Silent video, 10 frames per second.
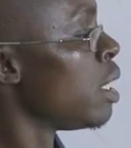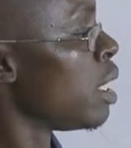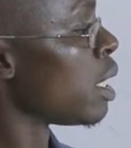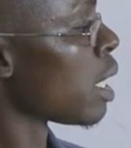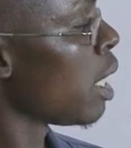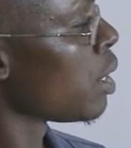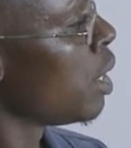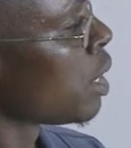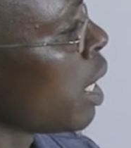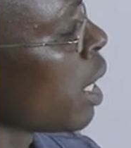It has
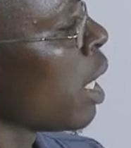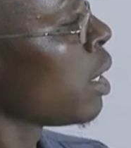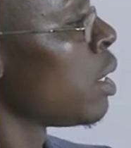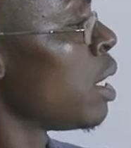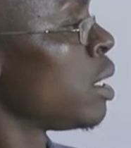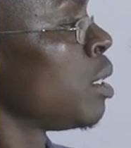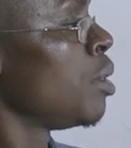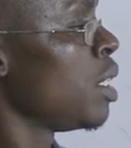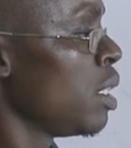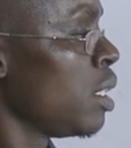these areas, the
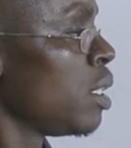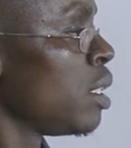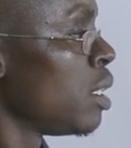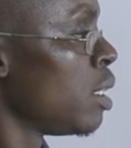chimney,